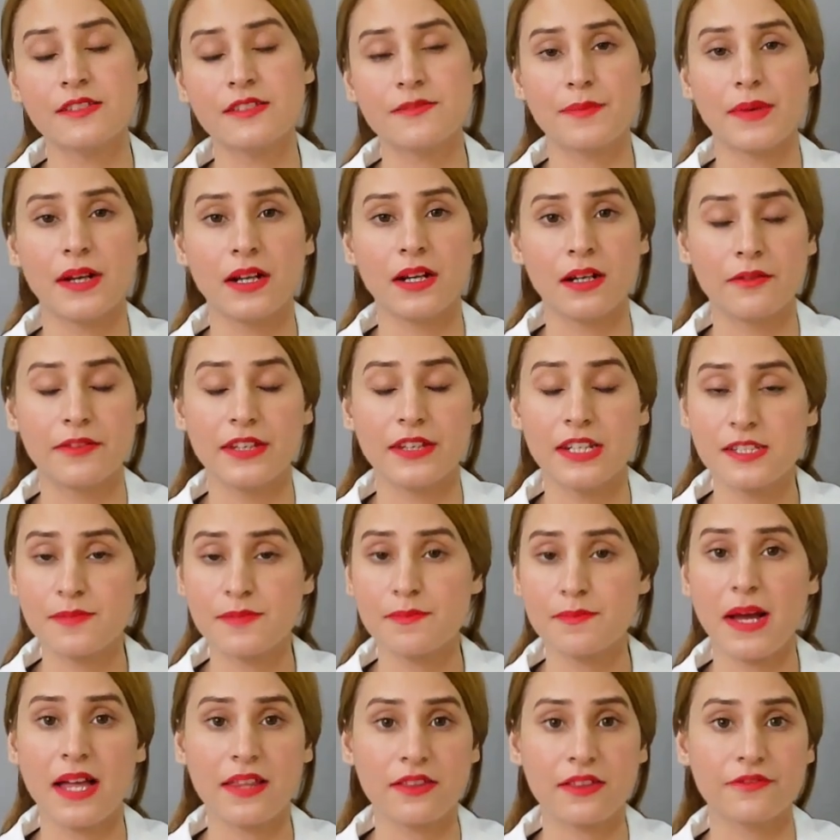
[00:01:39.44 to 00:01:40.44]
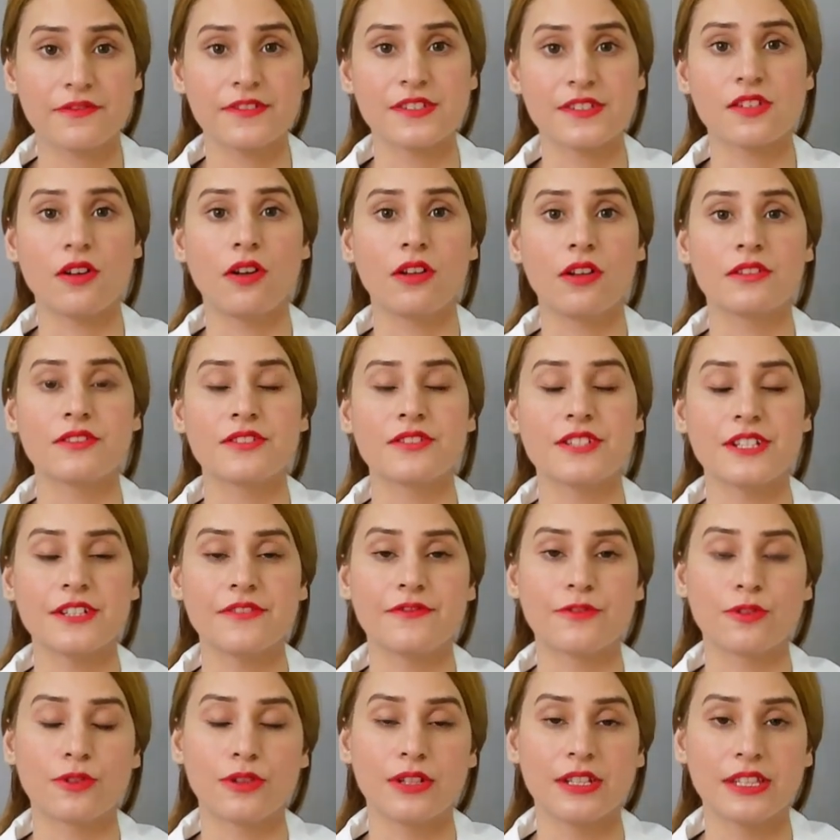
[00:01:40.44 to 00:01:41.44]

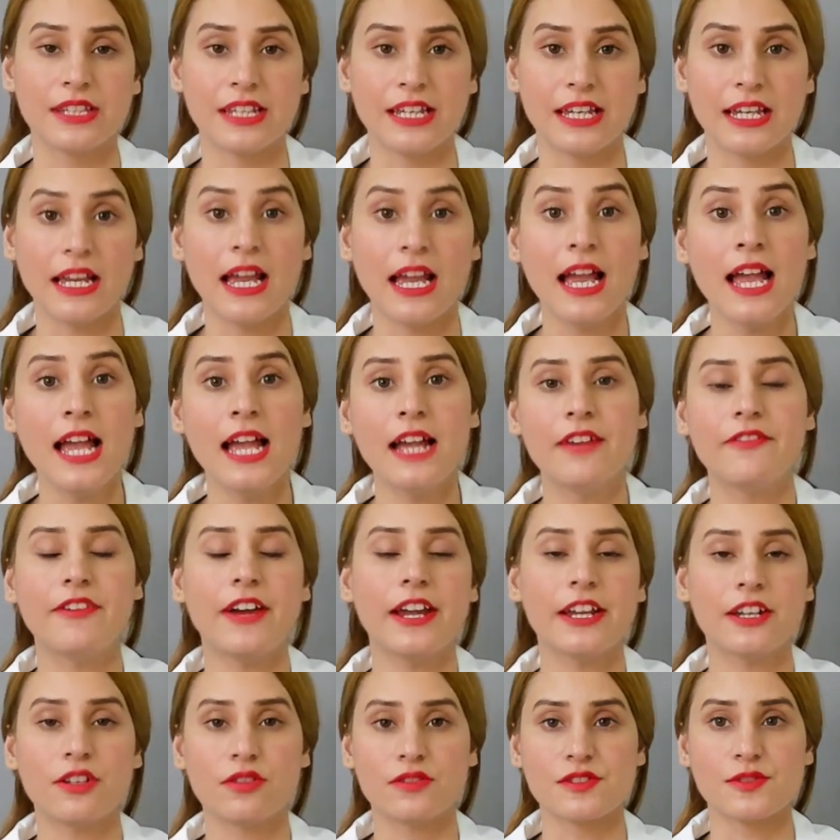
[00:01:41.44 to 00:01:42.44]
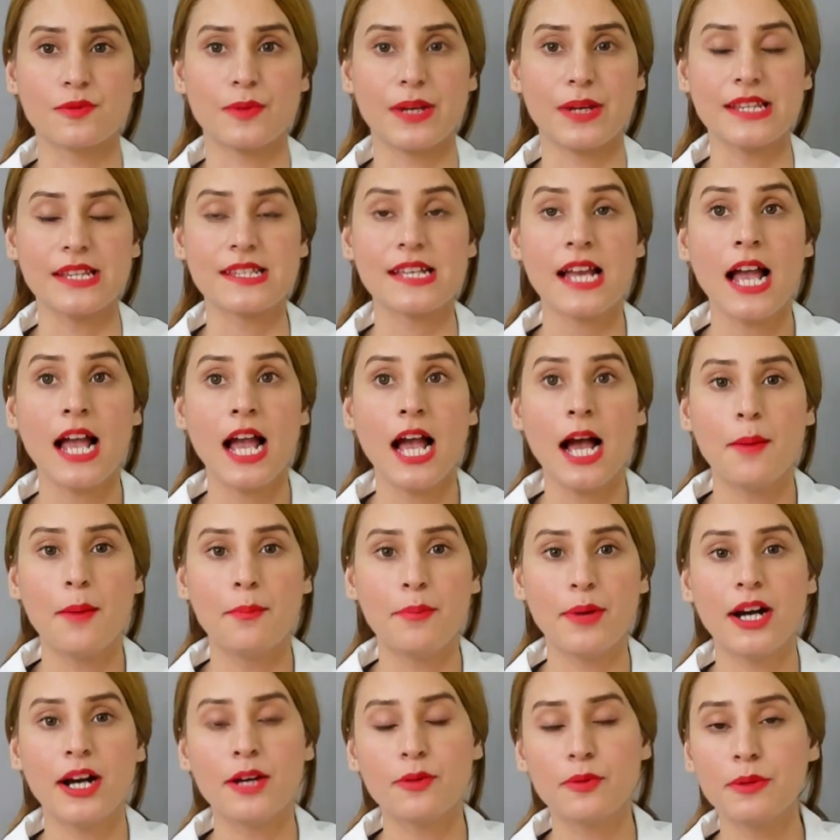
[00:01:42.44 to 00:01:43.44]
pathophysiology for the varicose veins.
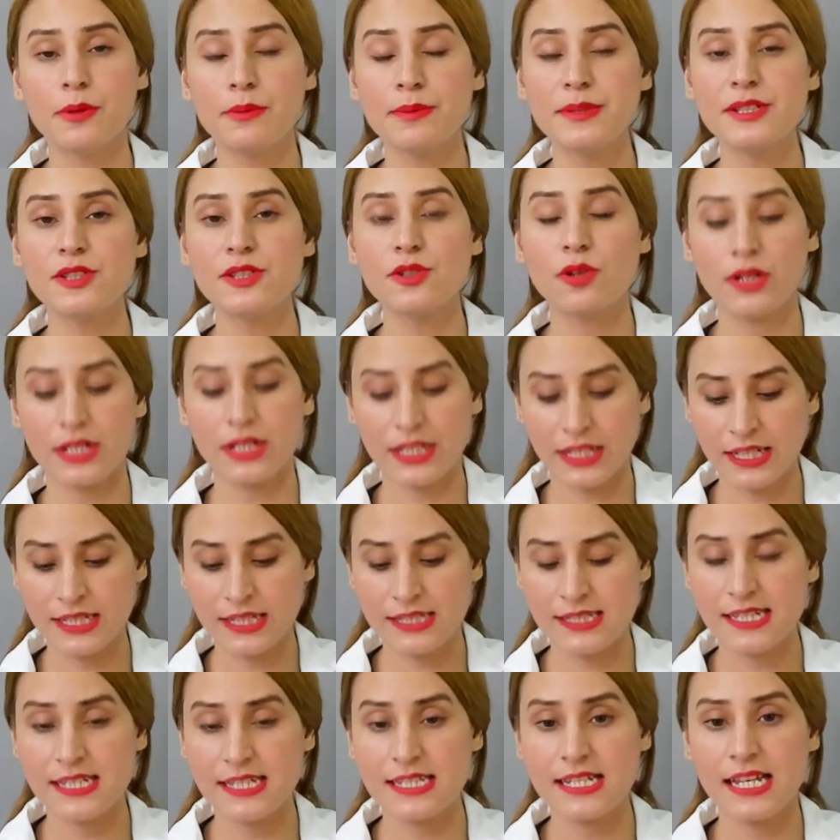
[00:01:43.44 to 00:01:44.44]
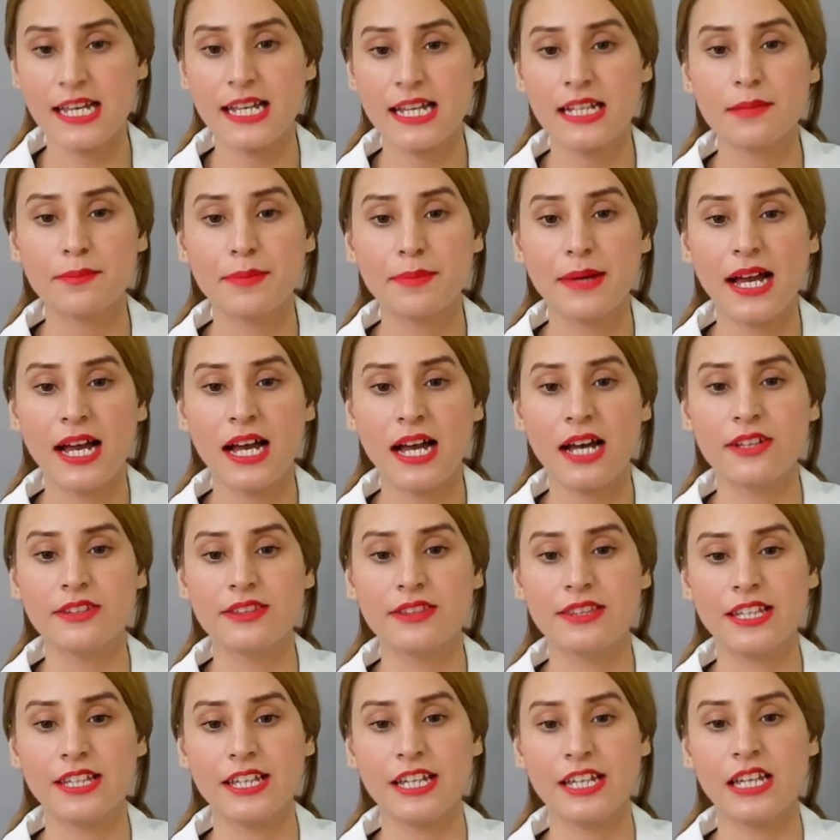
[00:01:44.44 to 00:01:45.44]
But we'll be talking in detail
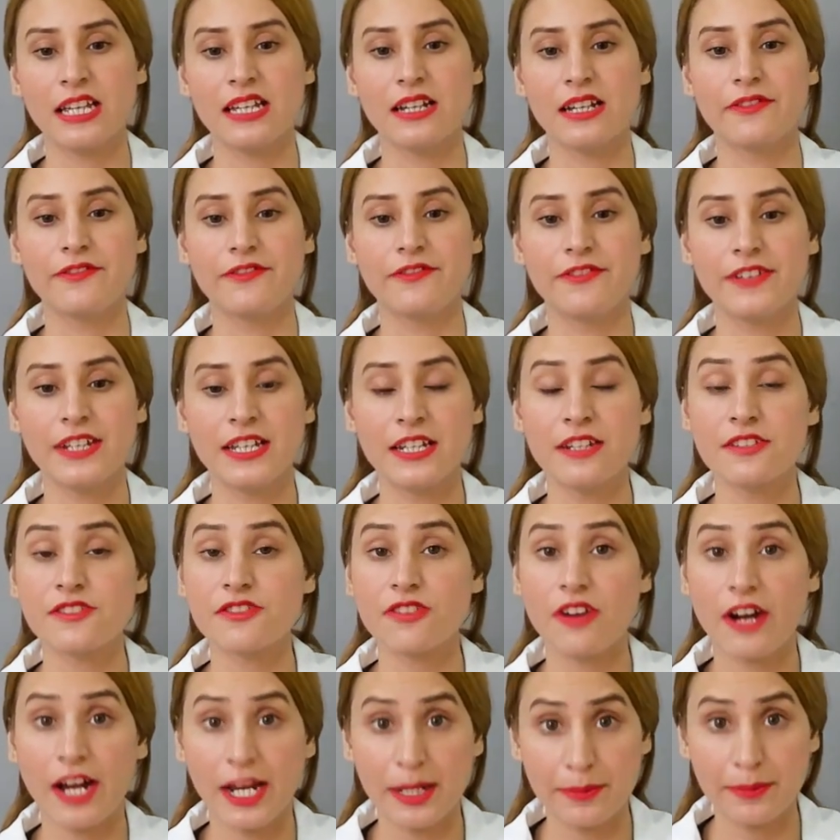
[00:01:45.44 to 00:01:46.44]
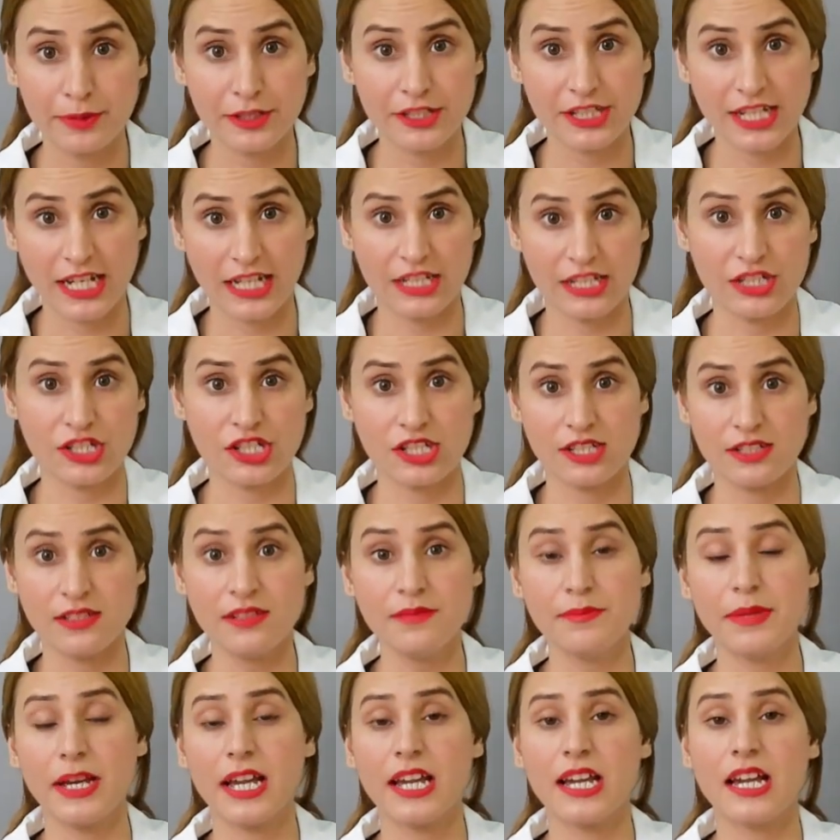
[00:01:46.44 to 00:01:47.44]
about the venous
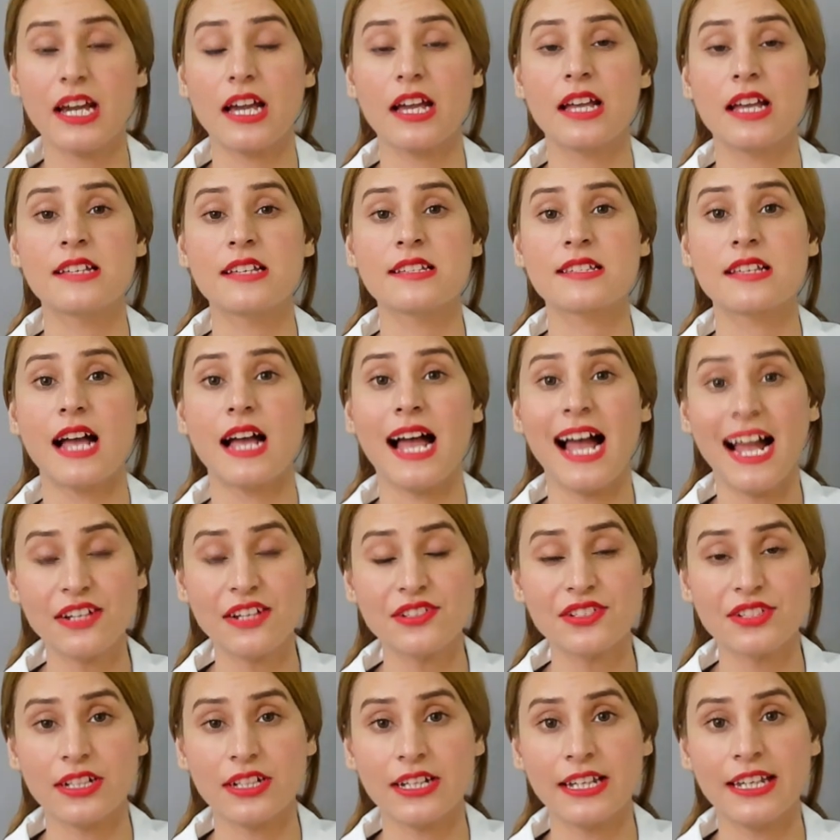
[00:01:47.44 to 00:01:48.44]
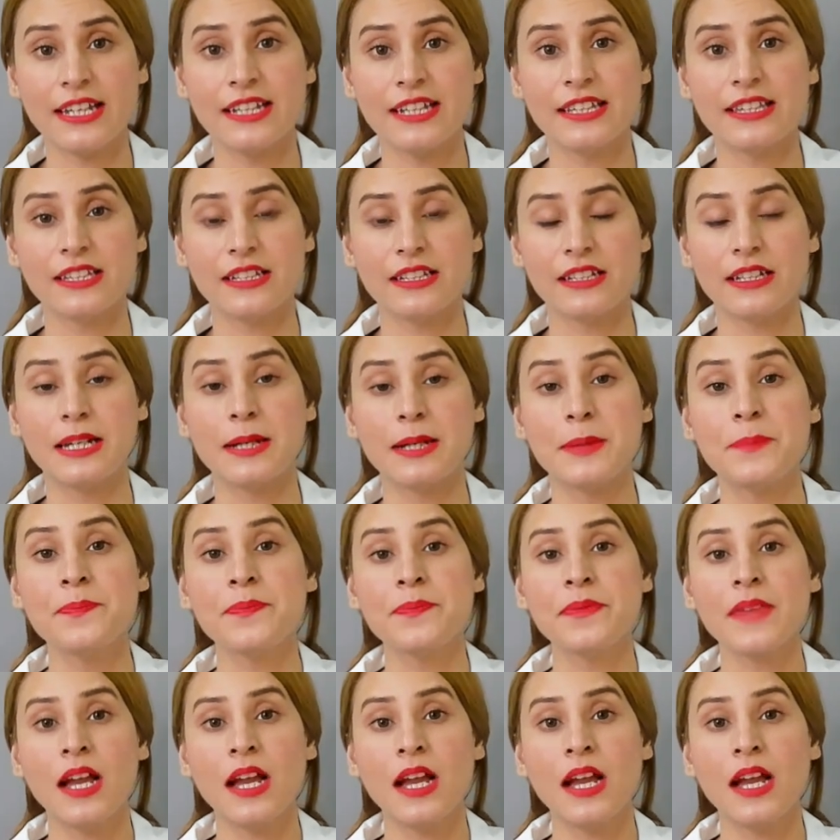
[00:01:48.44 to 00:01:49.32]
hypertension because actually the